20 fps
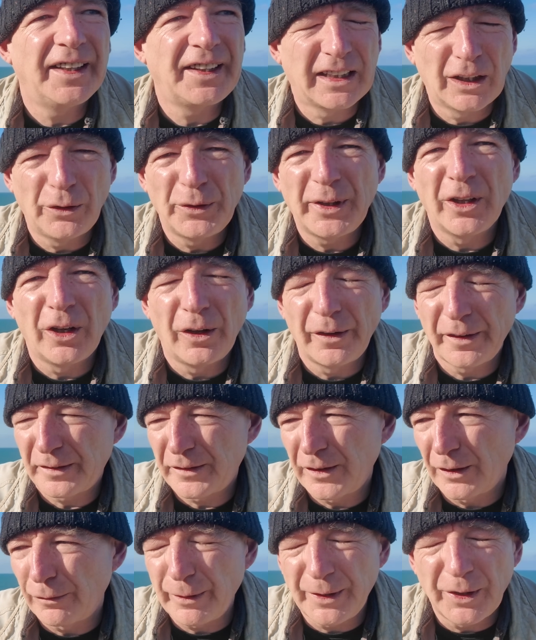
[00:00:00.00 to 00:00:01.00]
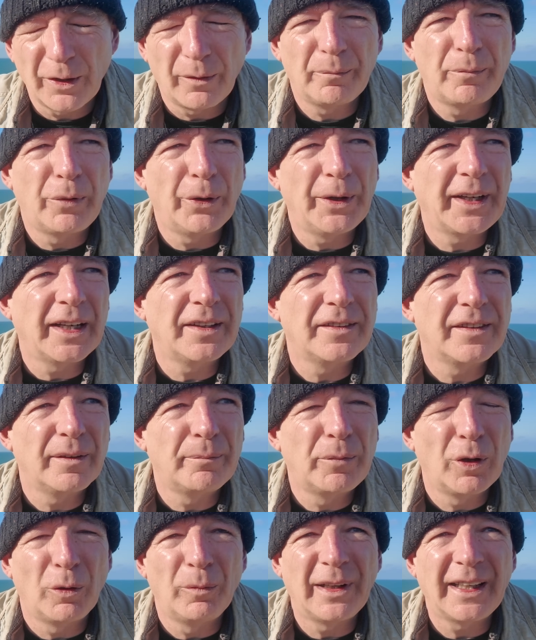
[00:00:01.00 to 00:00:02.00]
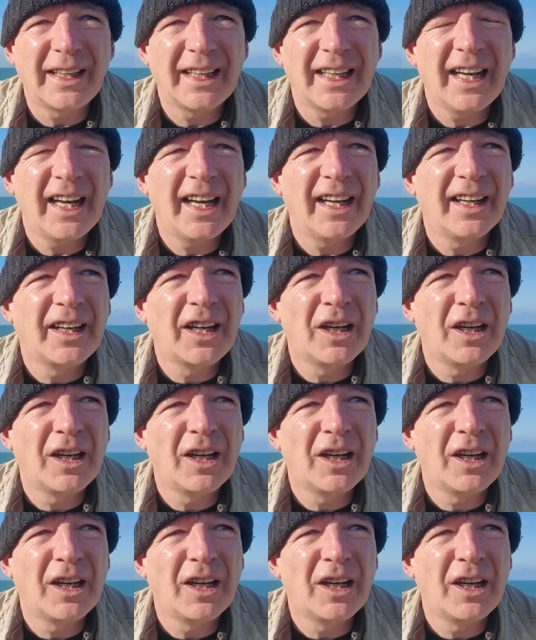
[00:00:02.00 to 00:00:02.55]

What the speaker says: including all the stuff we're not putting into the public yet.